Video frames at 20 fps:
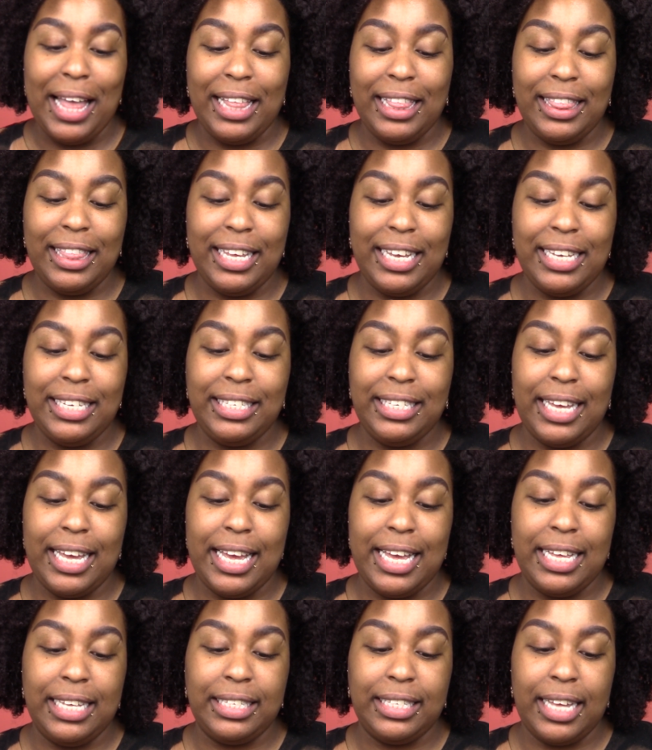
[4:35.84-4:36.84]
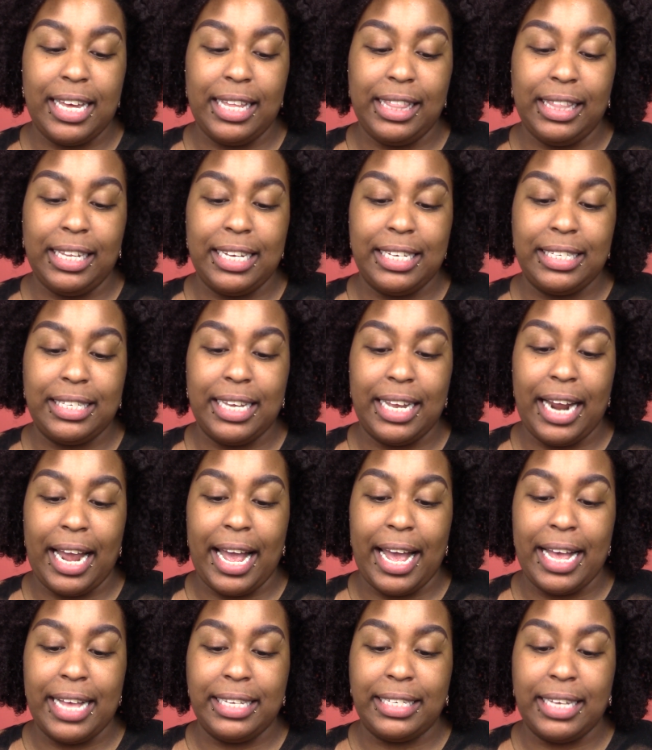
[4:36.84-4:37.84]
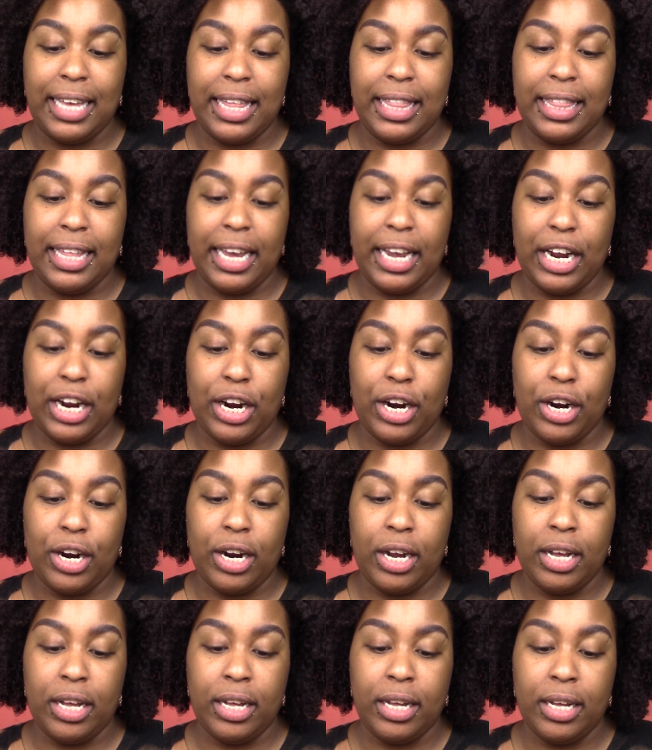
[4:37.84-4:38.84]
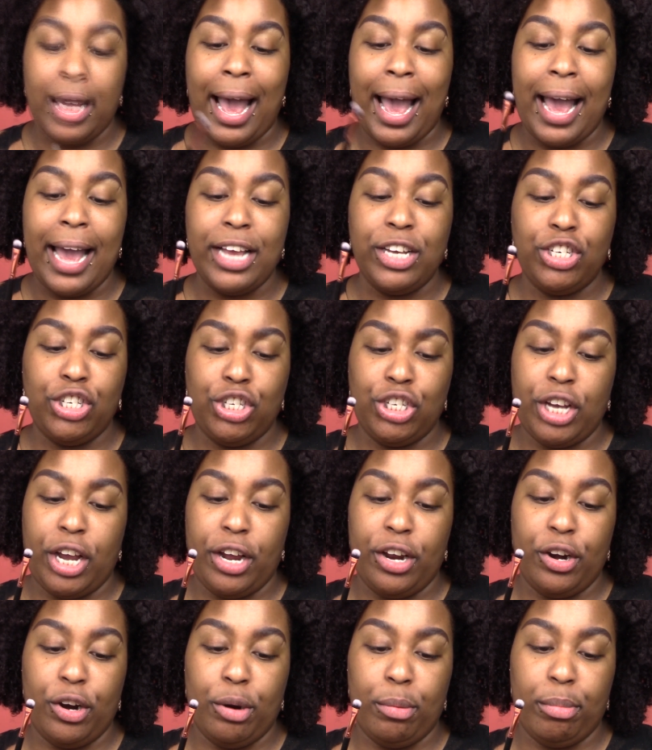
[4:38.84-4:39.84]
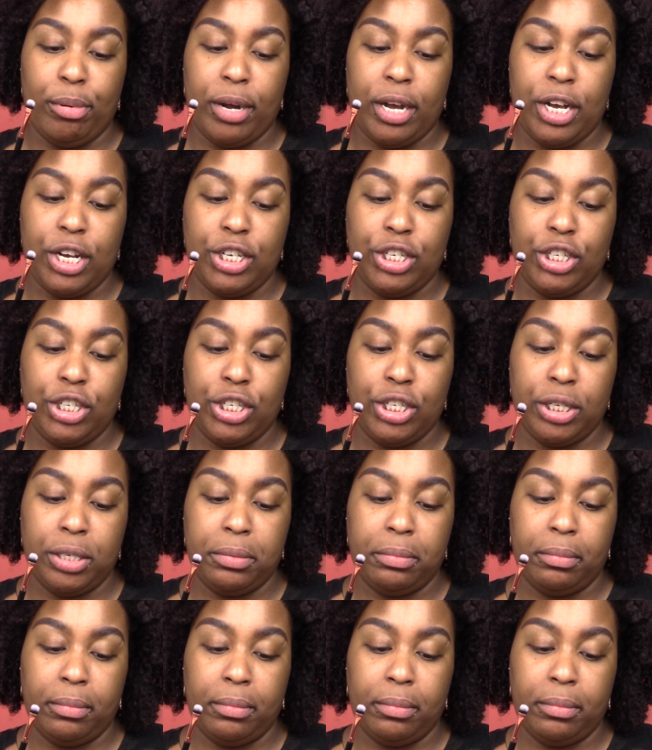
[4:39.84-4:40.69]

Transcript: This is listed as their eye shader brush.